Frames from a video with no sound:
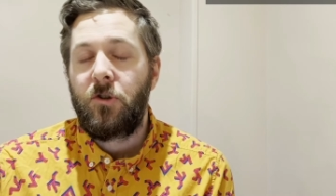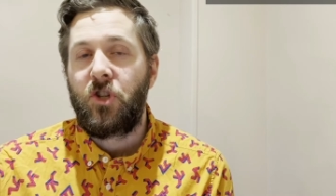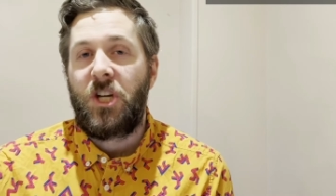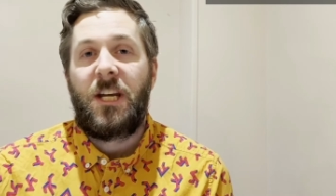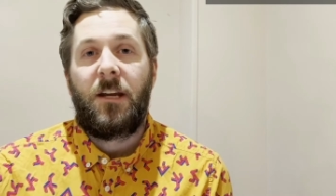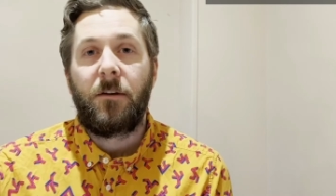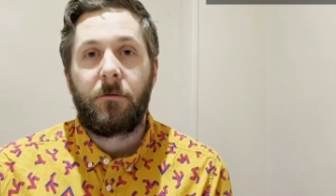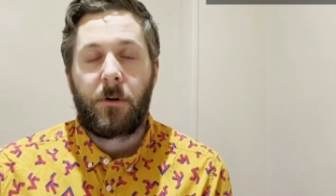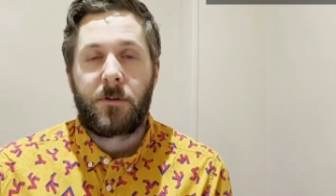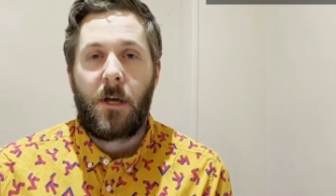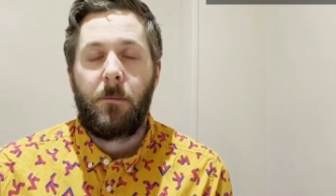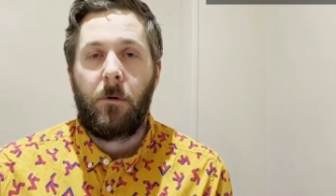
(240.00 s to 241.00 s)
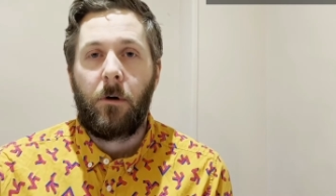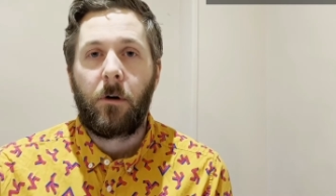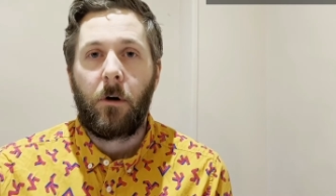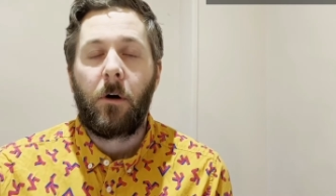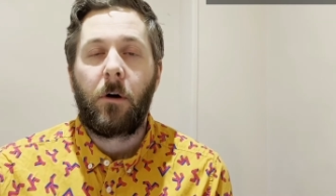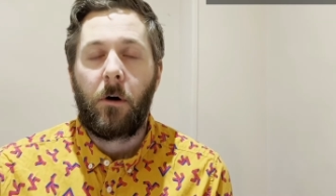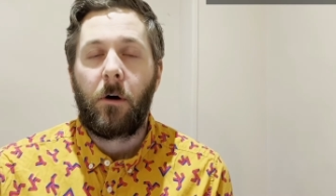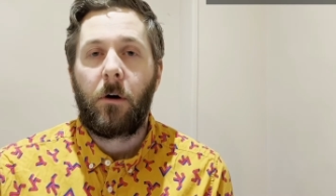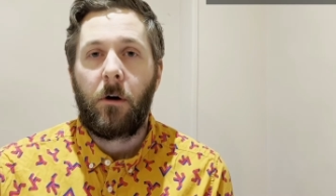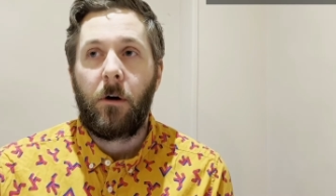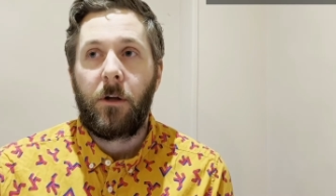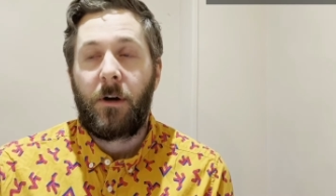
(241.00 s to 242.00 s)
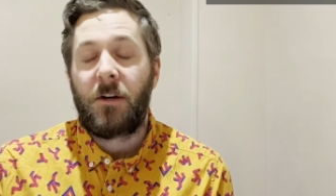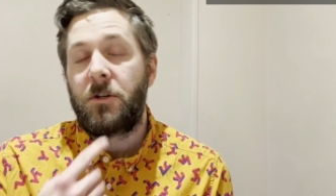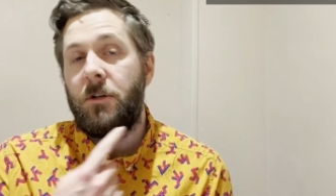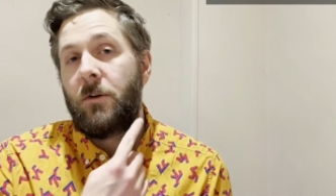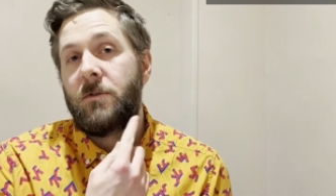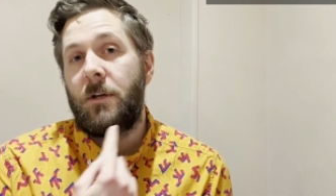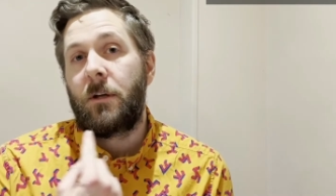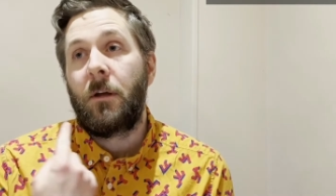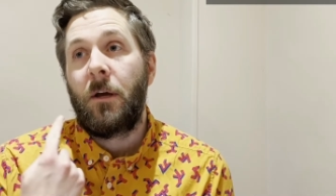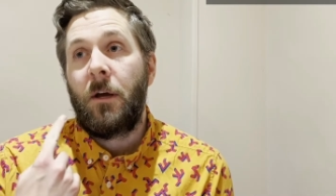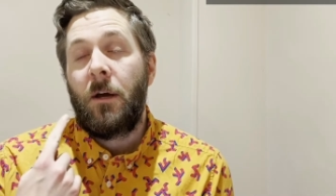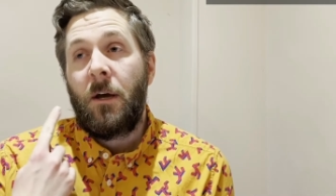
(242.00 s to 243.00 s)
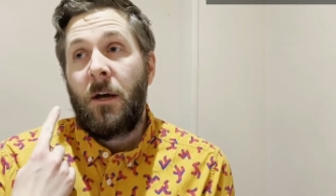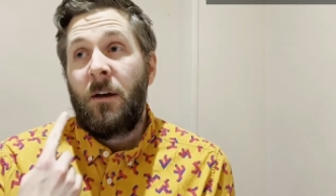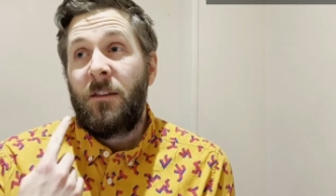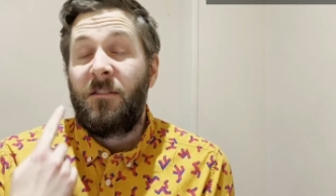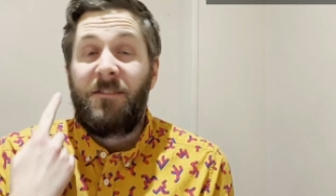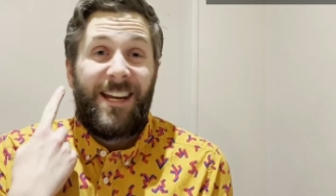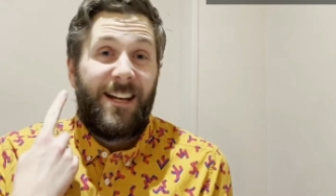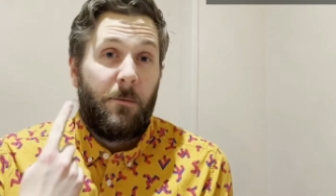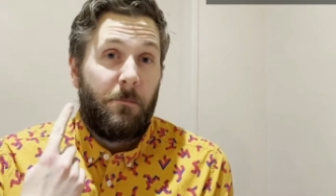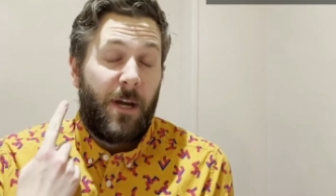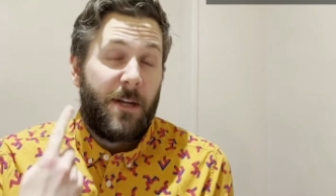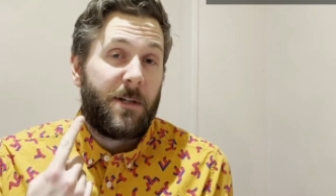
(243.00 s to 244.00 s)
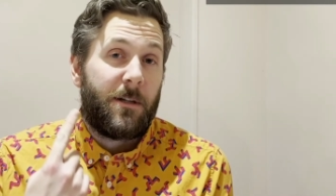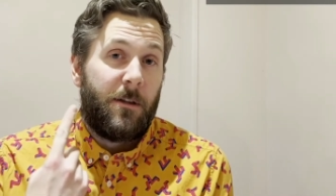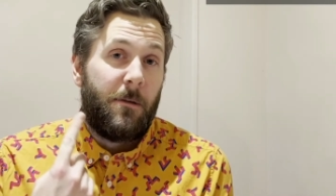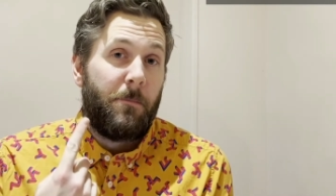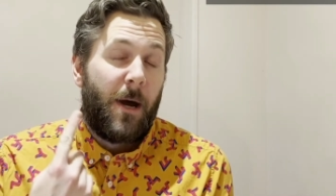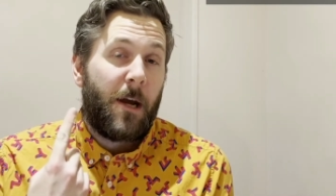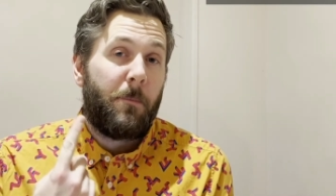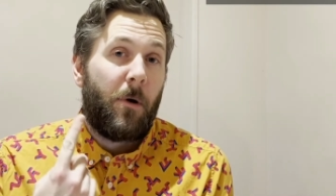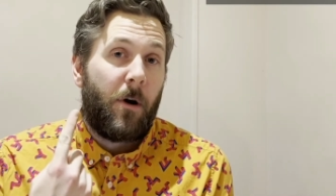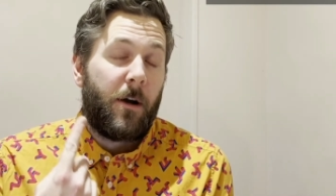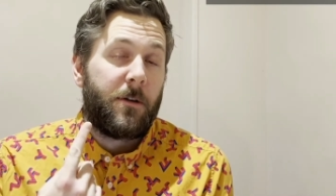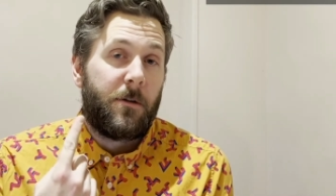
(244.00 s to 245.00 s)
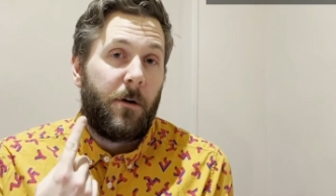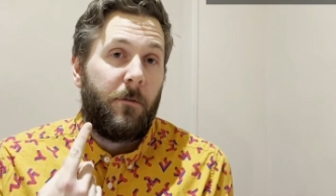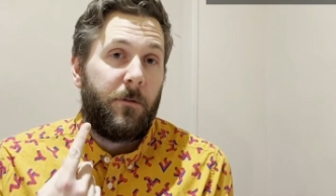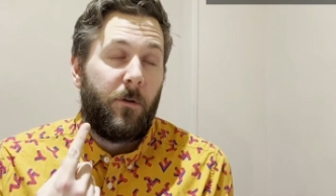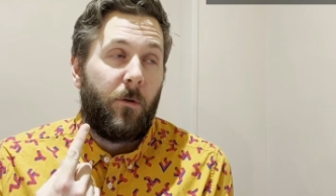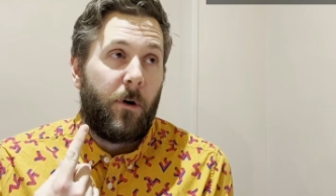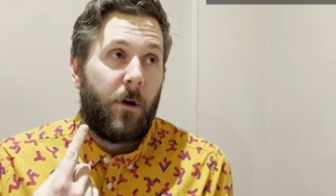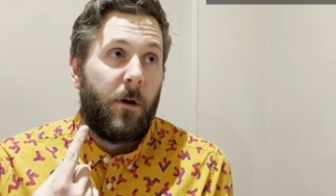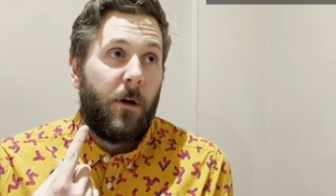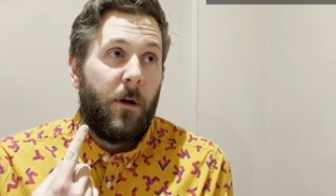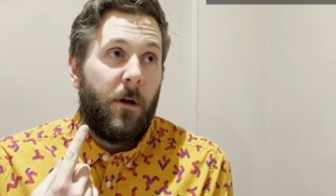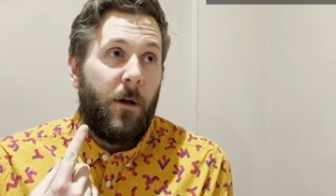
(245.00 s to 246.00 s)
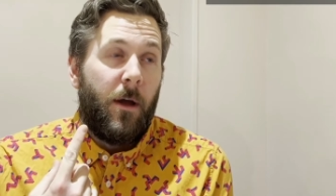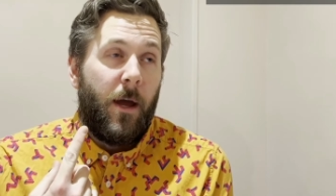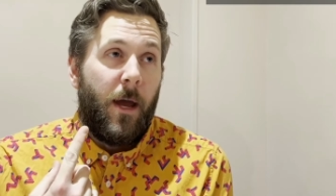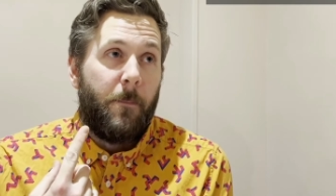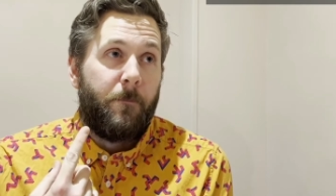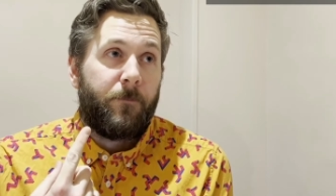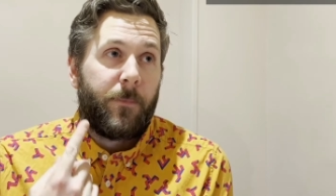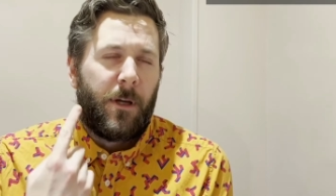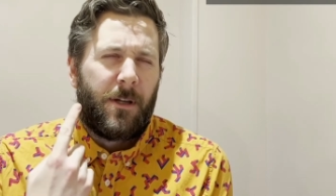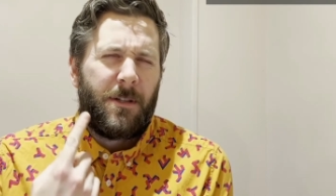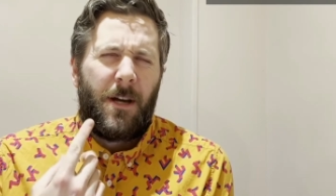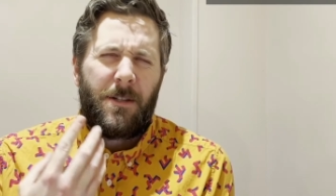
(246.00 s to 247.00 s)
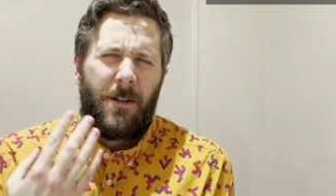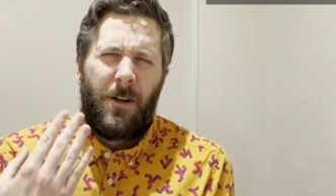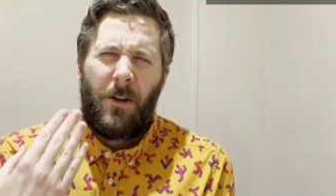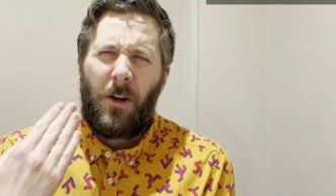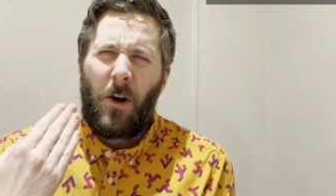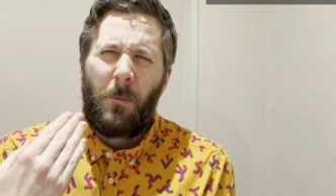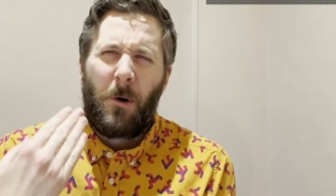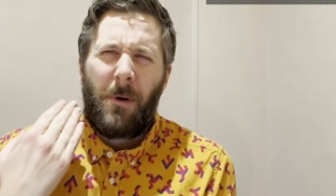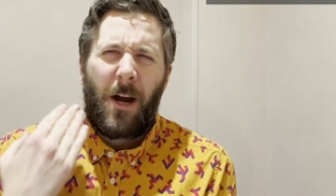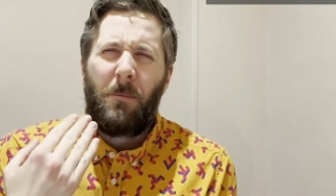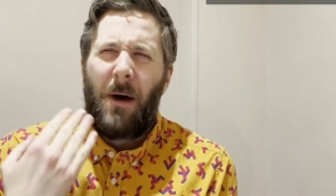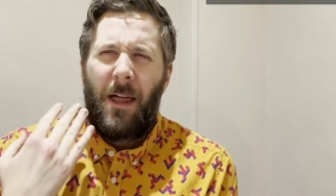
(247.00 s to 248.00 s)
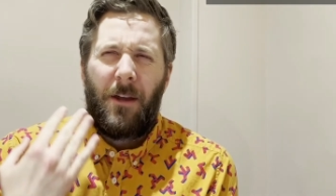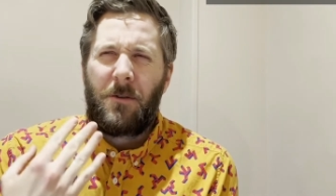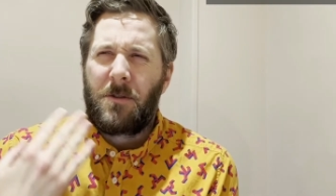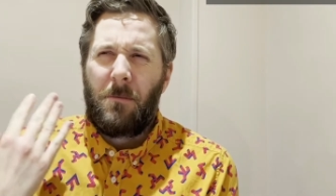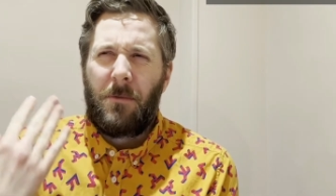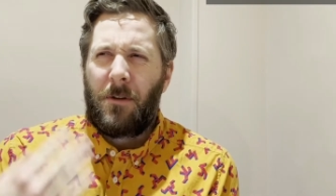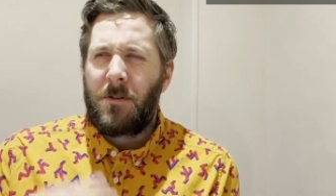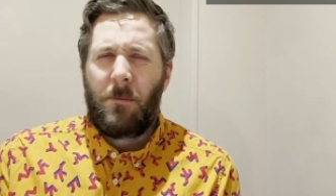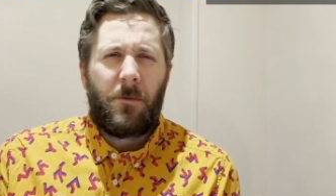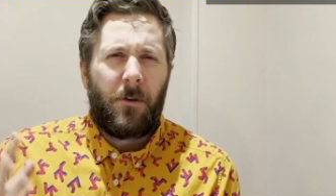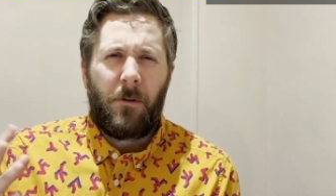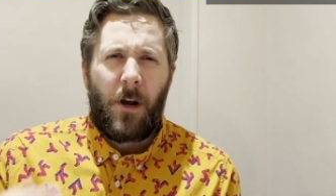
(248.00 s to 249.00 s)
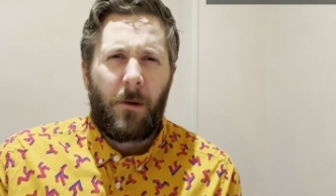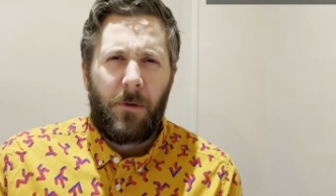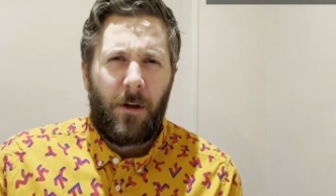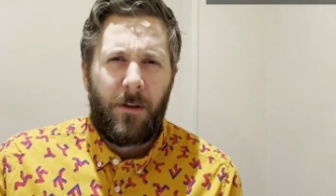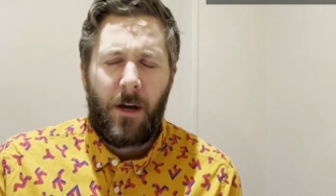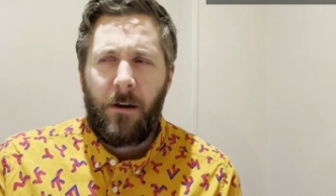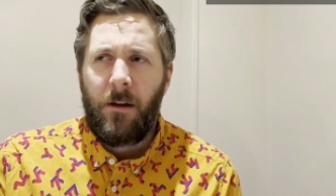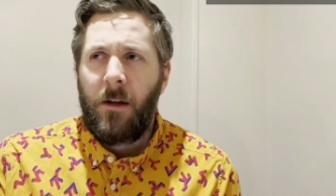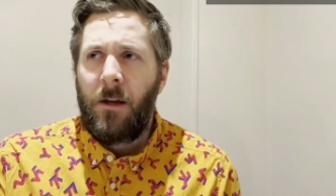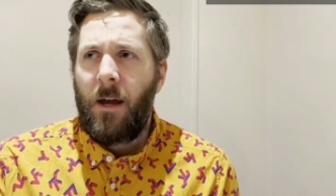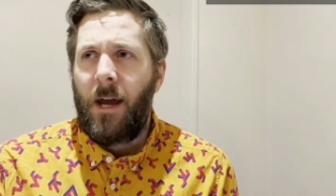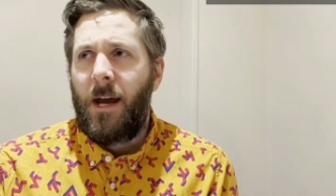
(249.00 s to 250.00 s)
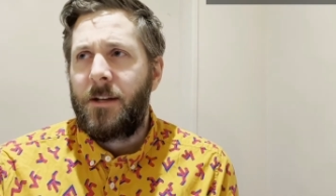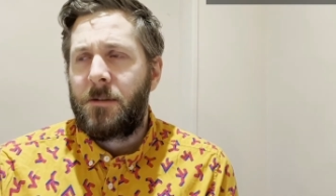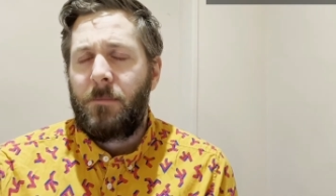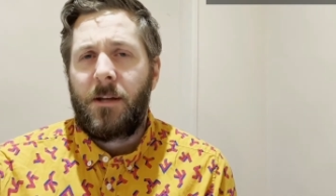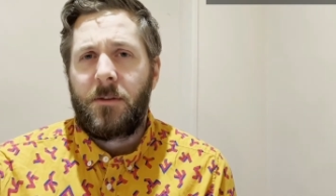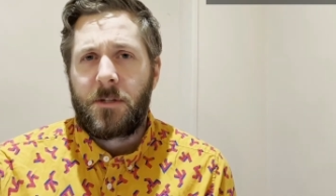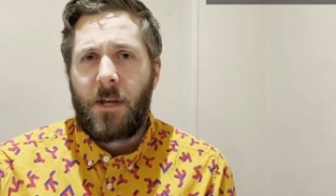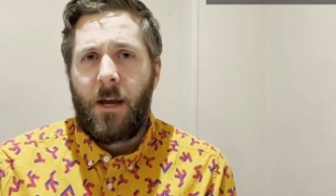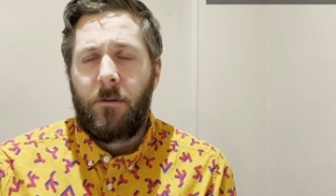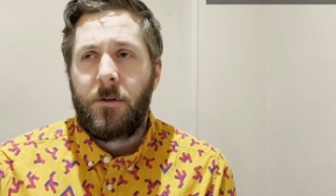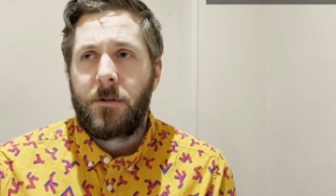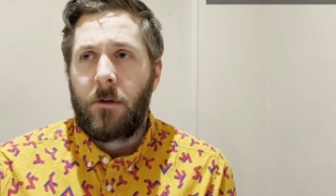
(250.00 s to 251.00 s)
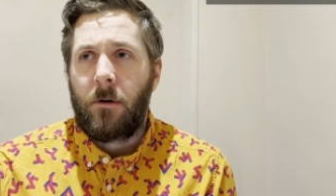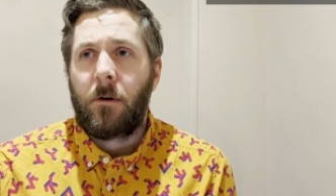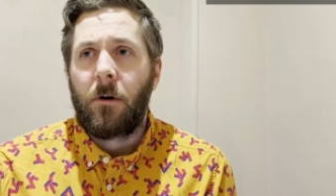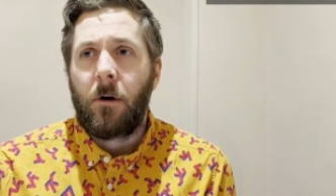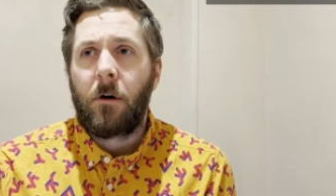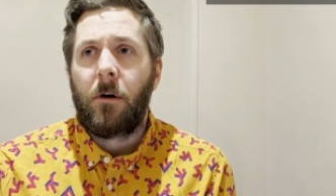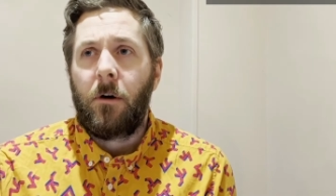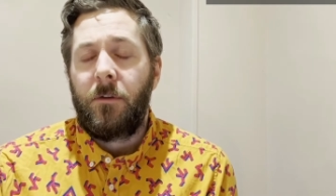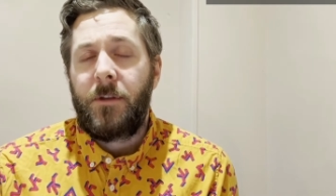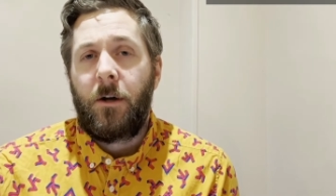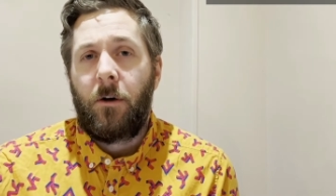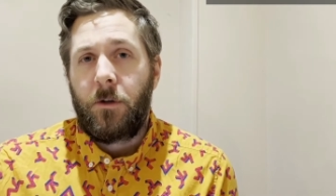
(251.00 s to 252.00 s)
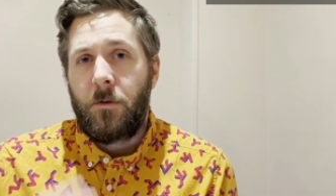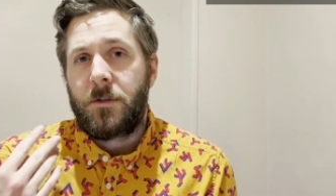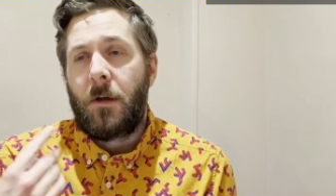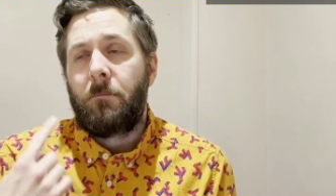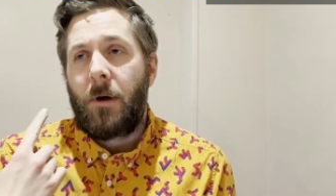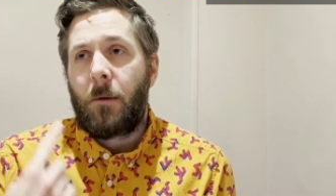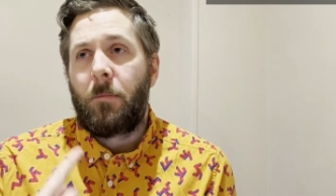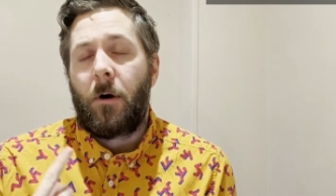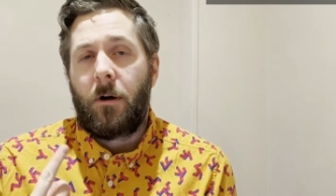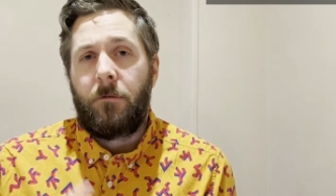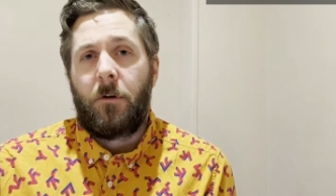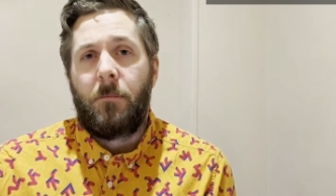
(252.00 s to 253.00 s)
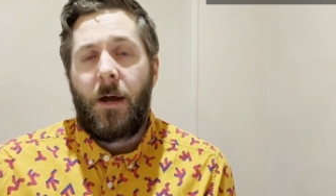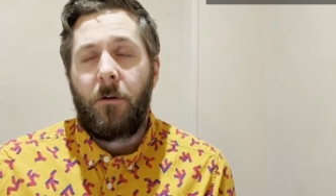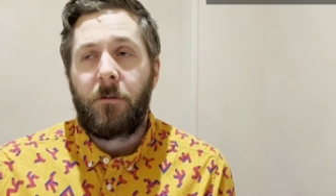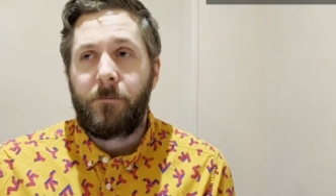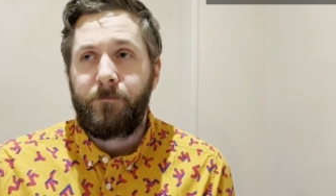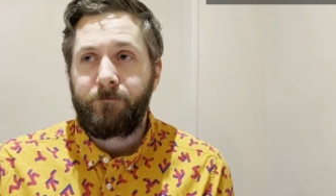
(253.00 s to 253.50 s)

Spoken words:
G, for example, guh, guh, guh. You're actually using the velum, basically the back part of your, upper back palate or something. Someone can correct me on that to make the sound. So guh, guh, they all use that back part of your mouth.